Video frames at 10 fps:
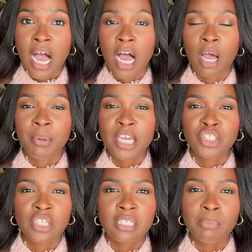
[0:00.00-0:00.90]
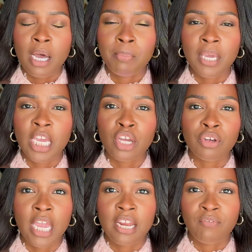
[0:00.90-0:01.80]
It's just about being
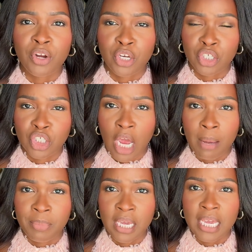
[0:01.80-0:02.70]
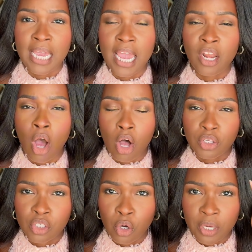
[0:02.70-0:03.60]
creative when you're shopping and
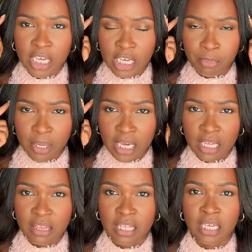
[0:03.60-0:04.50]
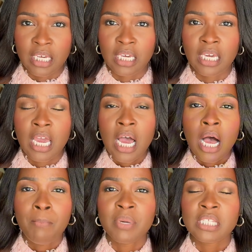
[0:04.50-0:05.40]
also keeping the
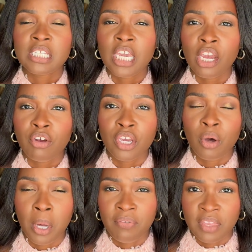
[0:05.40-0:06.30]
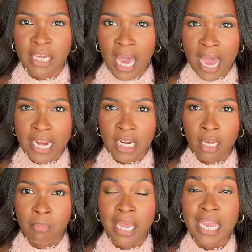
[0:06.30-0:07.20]
material of the
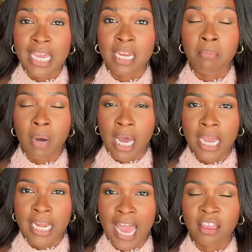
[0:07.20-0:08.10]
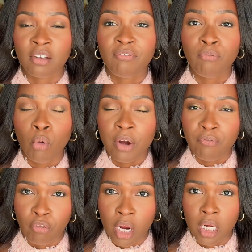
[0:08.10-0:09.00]
item in mind at the
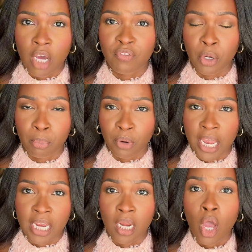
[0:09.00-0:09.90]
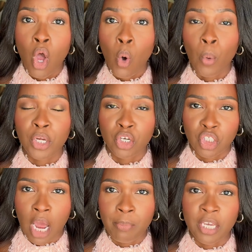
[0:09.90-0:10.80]
forefront of your brain when you're
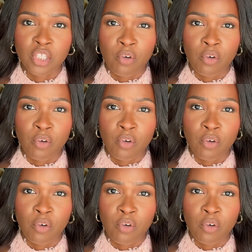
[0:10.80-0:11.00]
shopping.